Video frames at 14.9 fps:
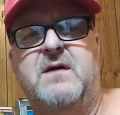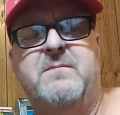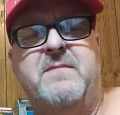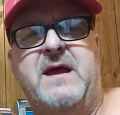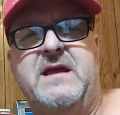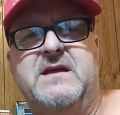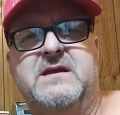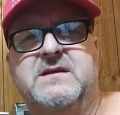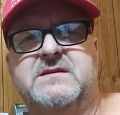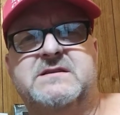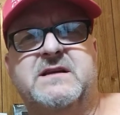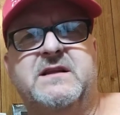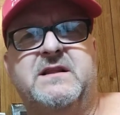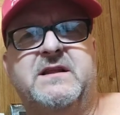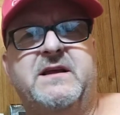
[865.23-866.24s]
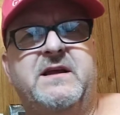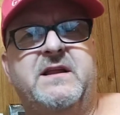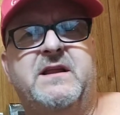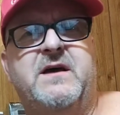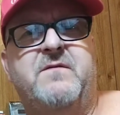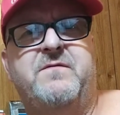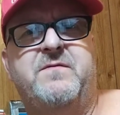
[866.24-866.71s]
amazingly
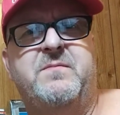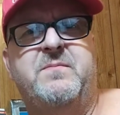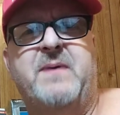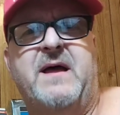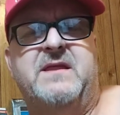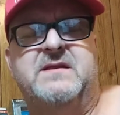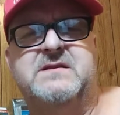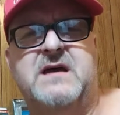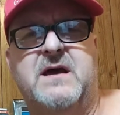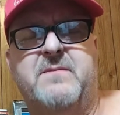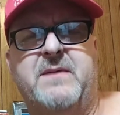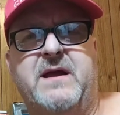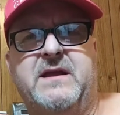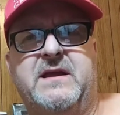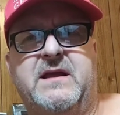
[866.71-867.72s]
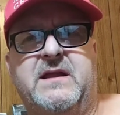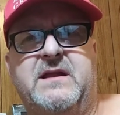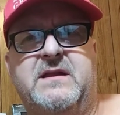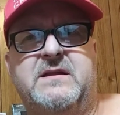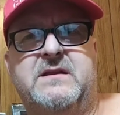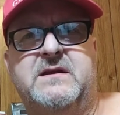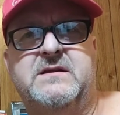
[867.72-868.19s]
enough, by the time I get it,